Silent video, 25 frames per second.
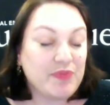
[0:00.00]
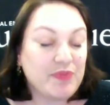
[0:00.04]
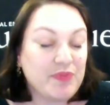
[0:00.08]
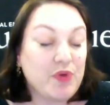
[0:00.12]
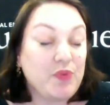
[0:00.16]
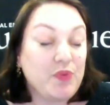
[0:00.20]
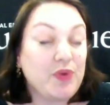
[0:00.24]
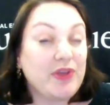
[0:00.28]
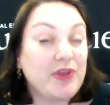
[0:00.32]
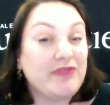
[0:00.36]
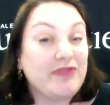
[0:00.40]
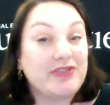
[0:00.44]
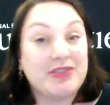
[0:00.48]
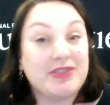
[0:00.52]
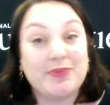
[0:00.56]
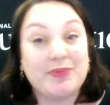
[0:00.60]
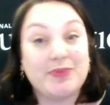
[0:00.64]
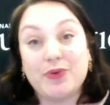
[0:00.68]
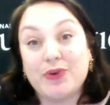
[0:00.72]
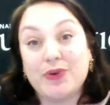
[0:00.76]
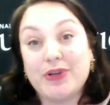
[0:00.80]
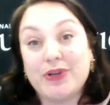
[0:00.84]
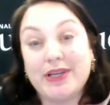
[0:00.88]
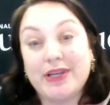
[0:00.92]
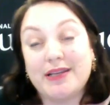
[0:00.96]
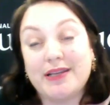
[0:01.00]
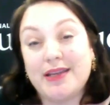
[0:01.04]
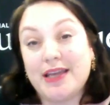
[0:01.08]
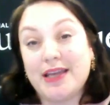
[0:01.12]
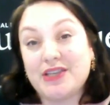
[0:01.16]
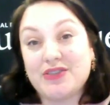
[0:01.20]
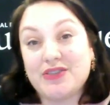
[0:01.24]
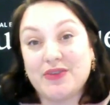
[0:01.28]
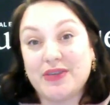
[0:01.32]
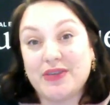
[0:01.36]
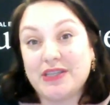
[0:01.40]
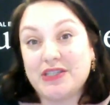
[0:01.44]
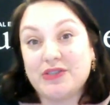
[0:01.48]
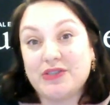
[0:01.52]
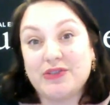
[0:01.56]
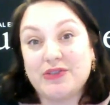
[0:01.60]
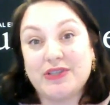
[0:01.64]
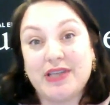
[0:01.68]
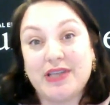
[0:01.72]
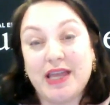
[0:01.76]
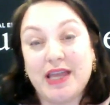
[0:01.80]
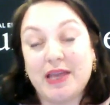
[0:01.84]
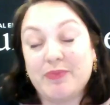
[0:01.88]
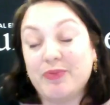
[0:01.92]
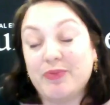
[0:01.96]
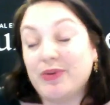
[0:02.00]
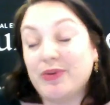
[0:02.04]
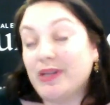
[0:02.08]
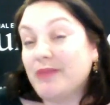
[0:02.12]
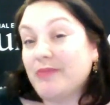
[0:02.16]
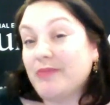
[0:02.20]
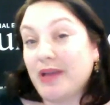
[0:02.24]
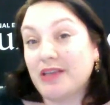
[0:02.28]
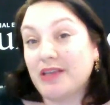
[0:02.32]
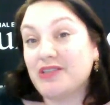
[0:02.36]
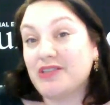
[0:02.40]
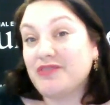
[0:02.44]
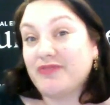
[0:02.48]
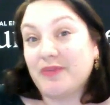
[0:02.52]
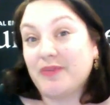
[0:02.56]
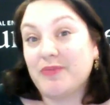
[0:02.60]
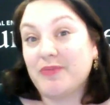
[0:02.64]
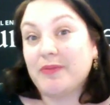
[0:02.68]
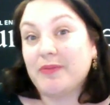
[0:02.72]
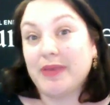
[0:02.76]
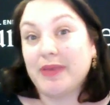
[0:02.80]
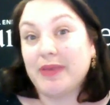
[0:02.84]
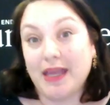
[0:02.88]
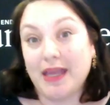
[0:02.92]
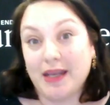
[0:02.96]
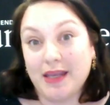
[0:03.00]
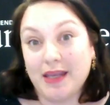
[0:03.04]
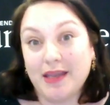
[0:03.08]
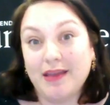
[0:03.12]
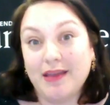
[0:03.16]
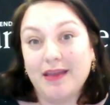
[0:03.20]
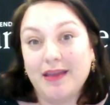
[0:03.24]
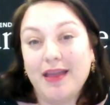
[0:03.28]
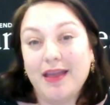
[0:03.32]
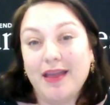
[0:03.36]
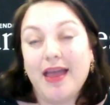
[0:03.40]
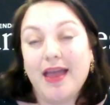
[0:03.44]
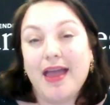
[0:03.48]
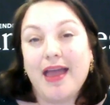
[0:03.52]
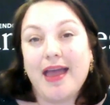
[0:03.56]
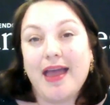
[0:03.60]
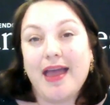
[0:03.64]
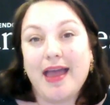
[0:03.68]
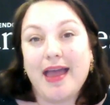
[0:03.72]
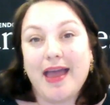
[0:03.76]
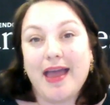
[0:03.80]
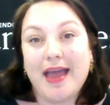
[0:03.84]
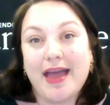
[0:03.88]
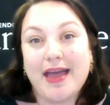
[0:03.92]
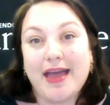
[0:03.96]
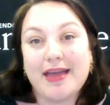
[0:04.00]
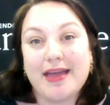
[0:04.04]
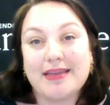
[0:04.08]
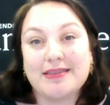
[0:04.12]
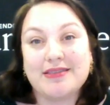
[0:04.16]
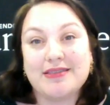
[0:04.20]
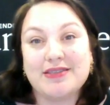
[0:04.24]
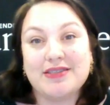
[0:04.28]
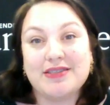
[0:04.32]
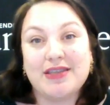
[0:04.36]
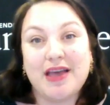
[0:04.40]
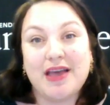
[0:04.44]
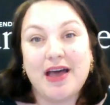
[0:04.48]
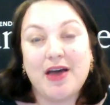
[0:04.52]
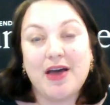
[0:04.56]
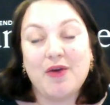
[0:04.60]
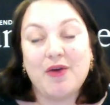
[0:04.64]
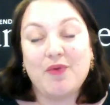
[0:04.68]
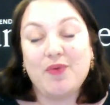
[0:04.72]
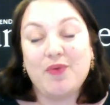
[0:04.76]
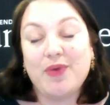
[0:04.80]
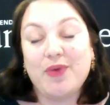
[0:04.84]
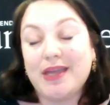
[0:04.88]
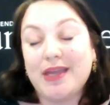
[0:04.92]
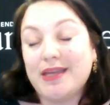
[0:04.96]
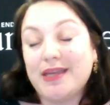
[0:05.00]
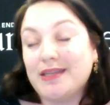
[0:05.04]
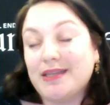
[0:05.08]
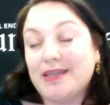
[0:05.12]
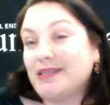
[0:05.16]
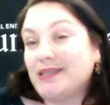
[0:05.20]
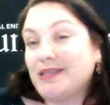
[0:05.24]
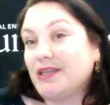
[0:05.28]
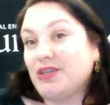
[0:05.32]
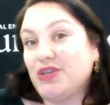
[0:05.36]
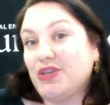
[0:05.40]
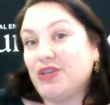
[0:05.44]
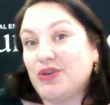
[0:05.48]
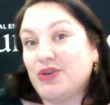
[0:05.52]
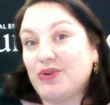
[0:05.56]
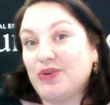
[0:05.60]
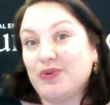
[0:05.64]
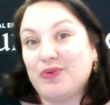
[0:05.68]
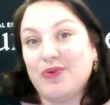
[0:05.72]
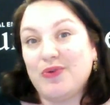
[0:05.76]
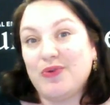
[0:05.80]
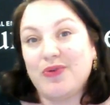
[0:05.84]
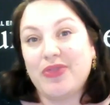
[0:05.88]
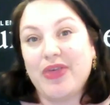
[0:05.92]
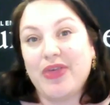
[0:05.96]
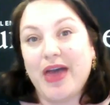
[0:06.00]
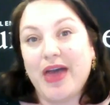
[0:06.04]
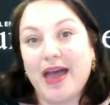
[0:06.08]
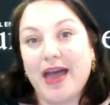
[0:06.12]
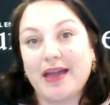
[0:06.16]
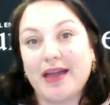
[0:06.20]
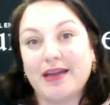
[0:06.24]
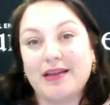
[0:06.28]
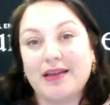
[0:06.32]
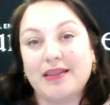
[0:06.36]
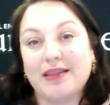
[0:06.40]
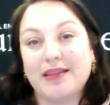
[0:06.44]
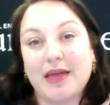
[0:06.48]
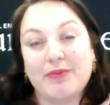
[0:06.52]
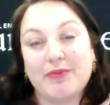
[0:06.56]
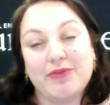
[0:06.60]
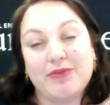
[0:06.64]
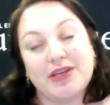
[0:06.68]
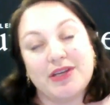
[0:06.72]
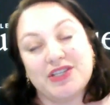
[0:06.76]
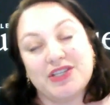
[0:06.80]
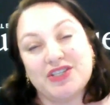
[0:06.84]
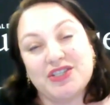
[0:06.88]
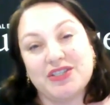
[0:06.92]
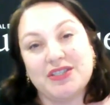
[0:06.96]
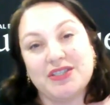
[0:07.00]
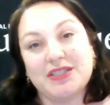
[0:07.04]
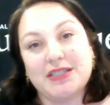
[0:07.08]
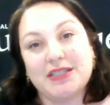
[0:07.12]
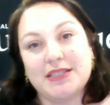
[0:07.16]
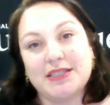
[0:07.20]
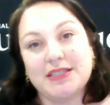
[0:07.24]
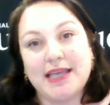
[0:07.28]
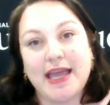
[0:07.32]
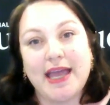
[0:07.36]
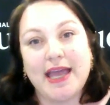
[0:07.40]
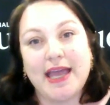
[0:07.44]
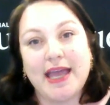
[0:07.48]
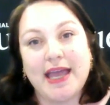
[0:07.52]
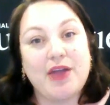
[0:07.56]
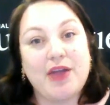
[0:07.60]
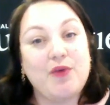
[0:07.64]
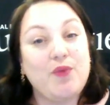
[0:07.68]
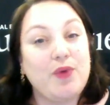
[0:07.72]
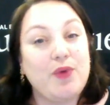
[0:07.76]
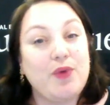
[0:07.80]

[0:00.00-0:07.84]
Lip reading: We've supported National History Day pretty much from the beginning, and we continue that collaboration today.